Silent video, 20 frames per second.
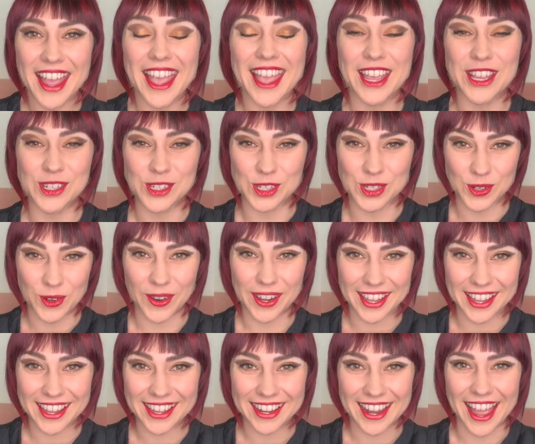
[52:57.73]
Enjoy
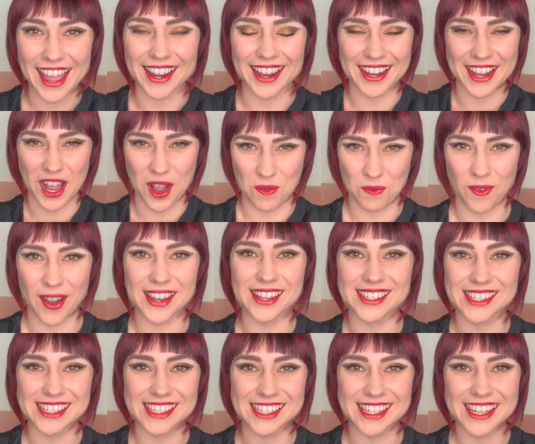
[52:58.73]
it, and I can't
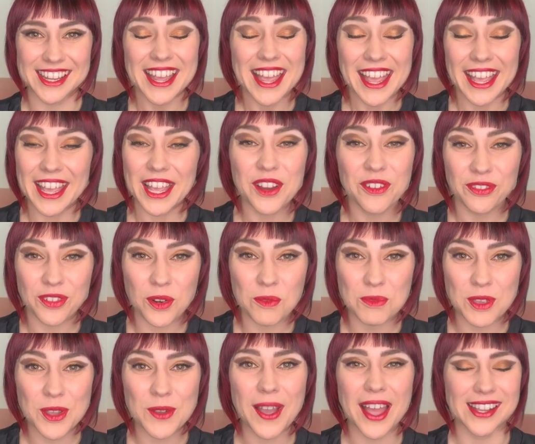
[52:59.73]
wait to hear from
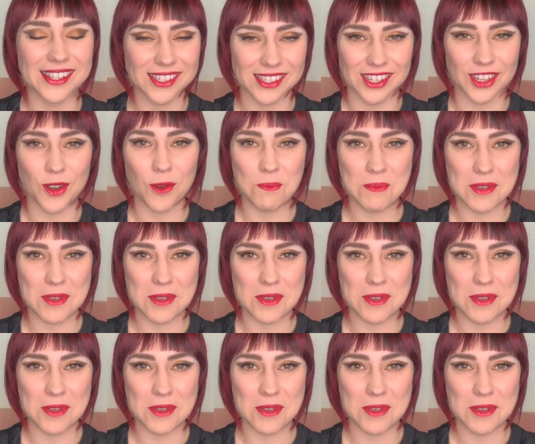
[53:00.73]
you and see your